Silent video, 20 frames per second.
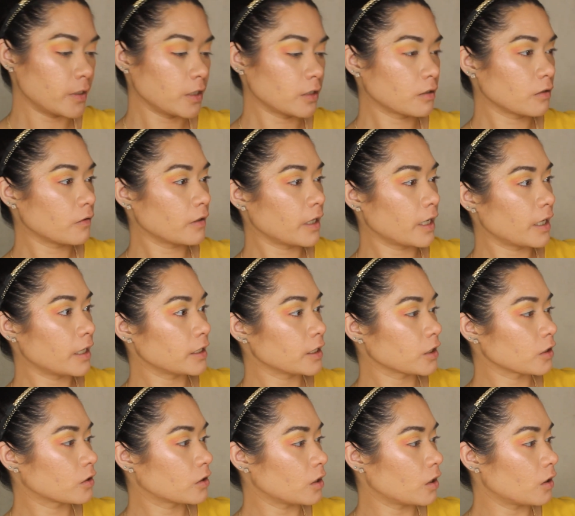go ahead
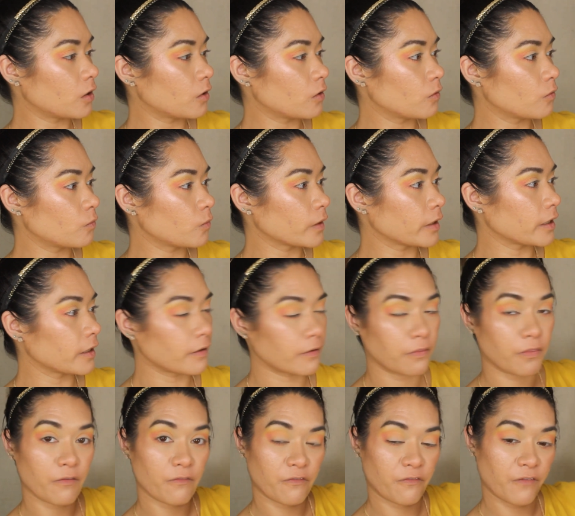and go
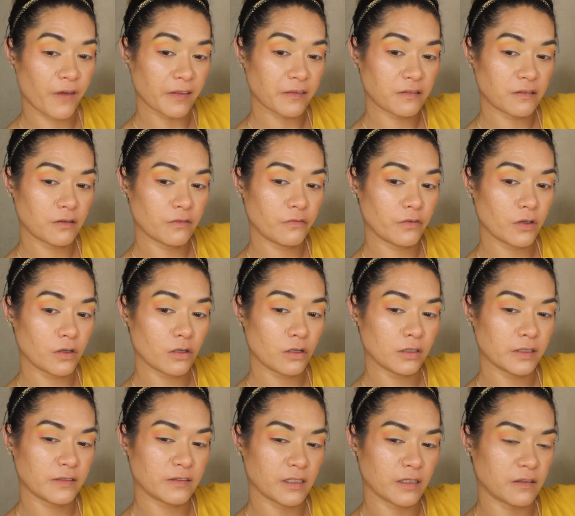with Festival.
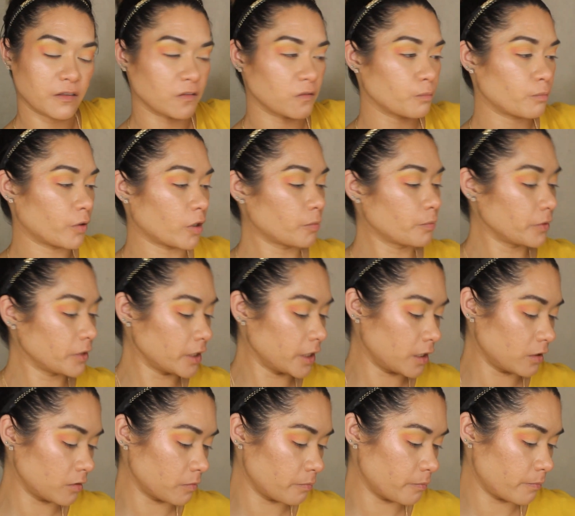It's like this
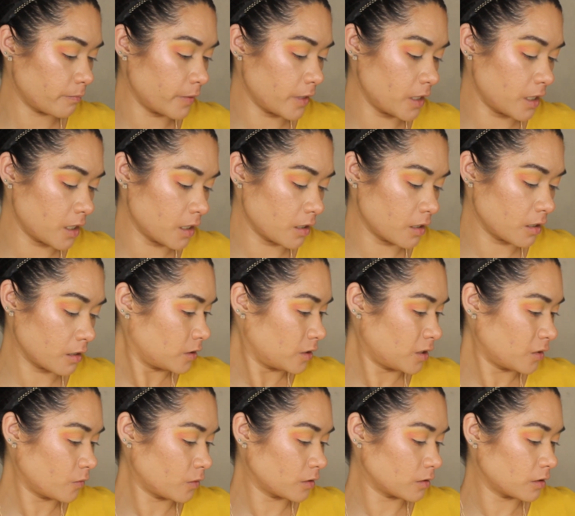purpley or pink.
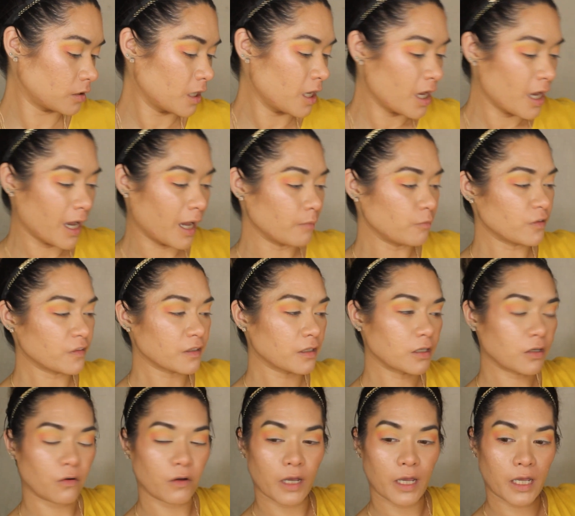You know what? I'm just
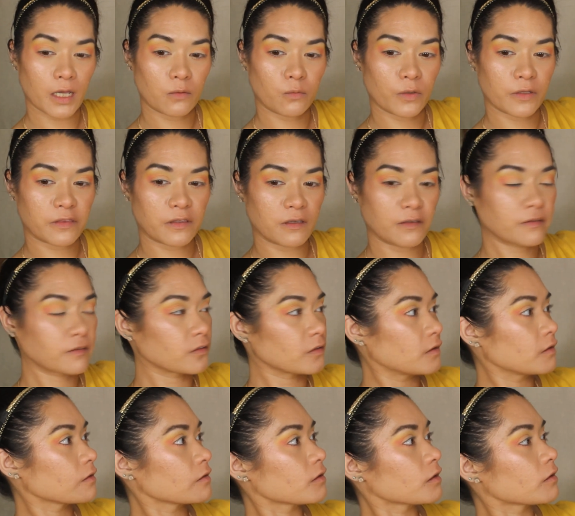gonna go ahead with this
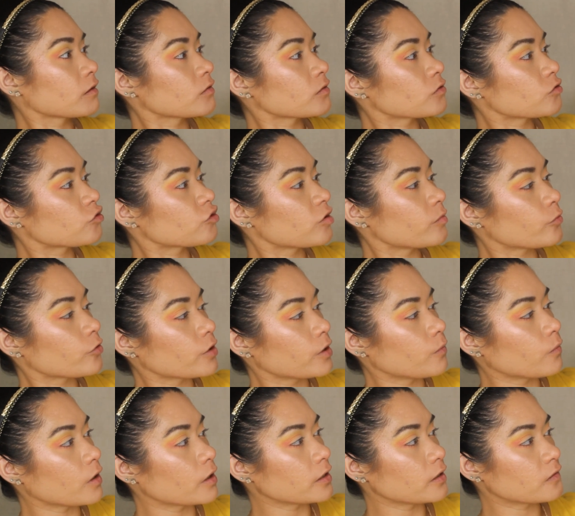
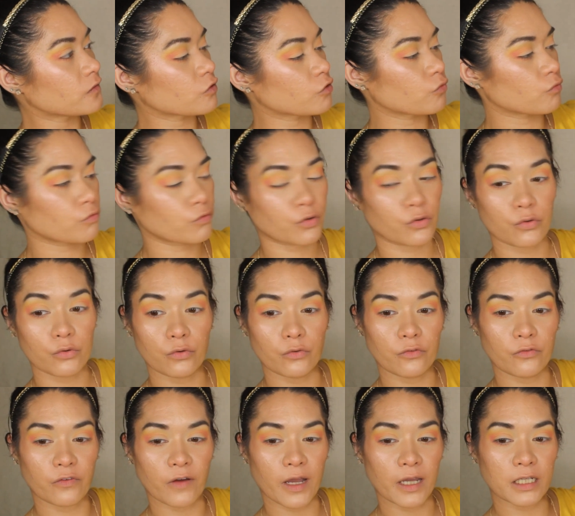shimmery one. It's
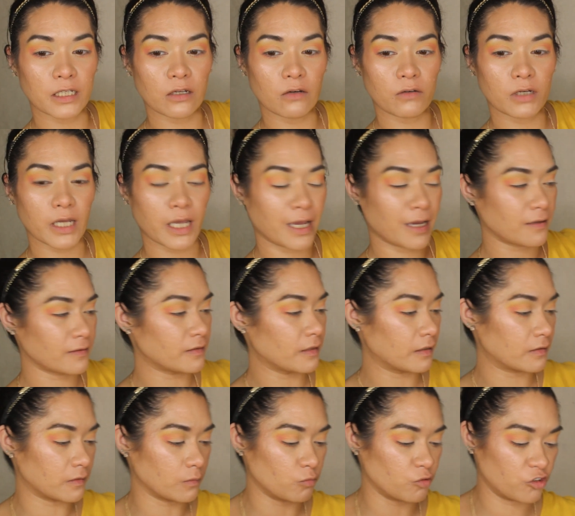Groove. I know it has
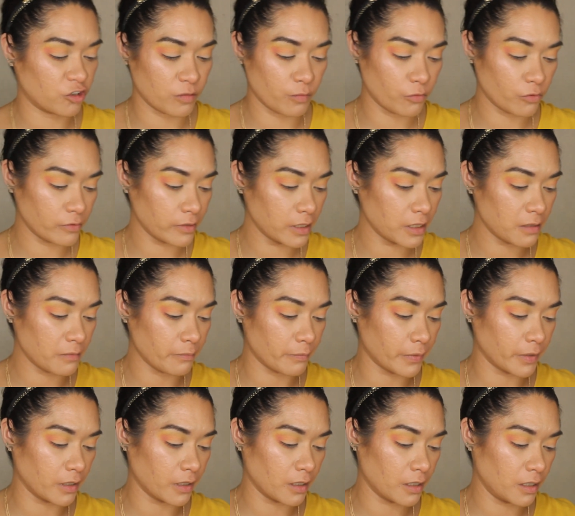like some shimmer in it,
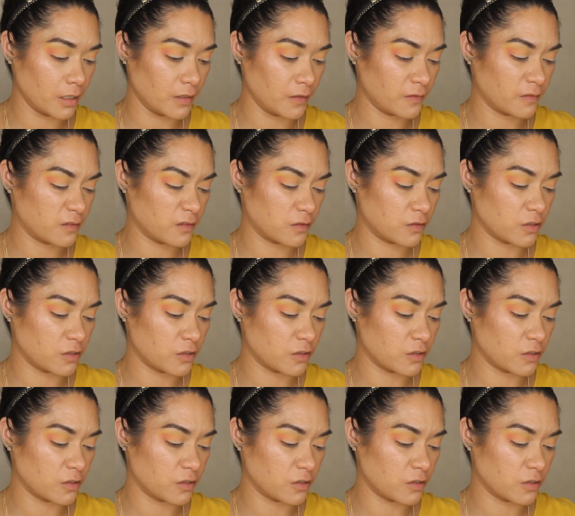but it's